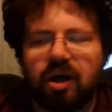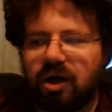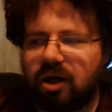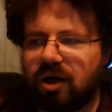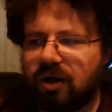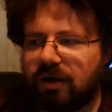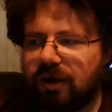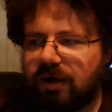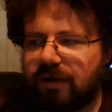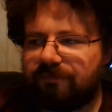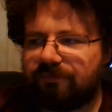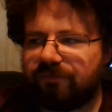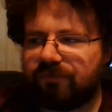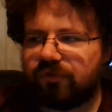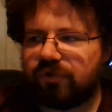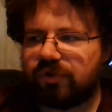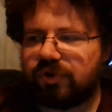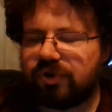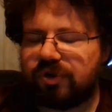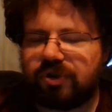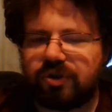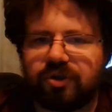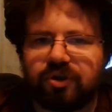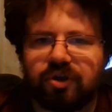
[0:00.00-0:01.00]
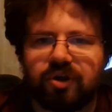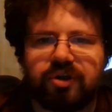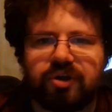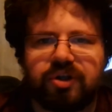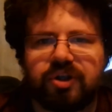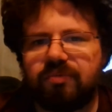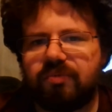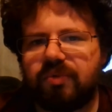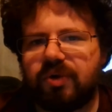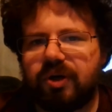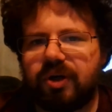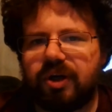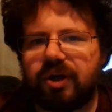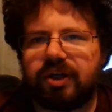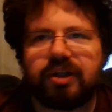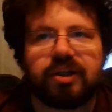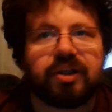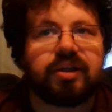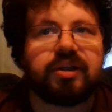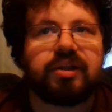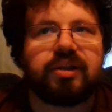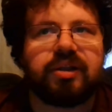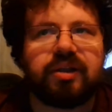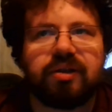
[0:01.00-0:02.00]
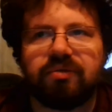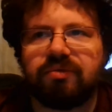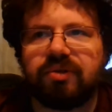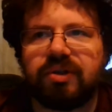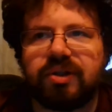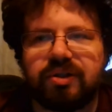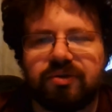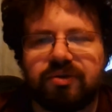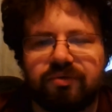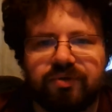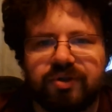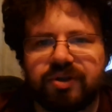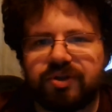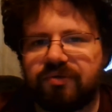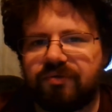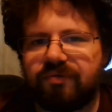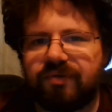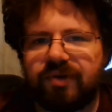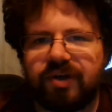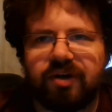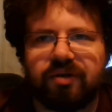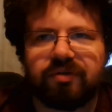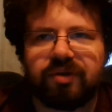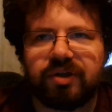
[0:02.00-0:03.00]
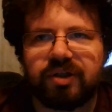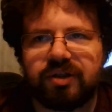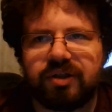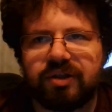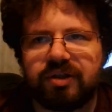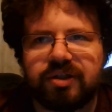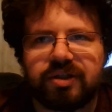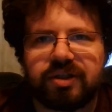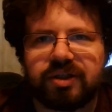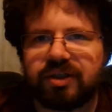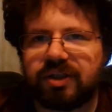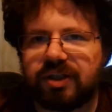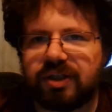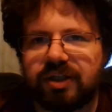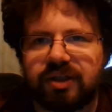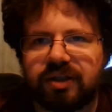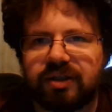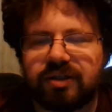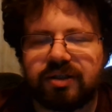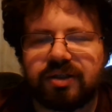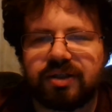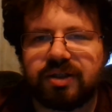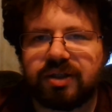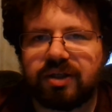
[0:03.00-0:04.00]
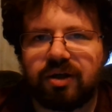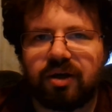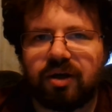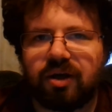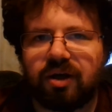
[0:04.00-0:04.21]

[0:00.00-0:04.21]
Um, judging by the theories surrounding these things,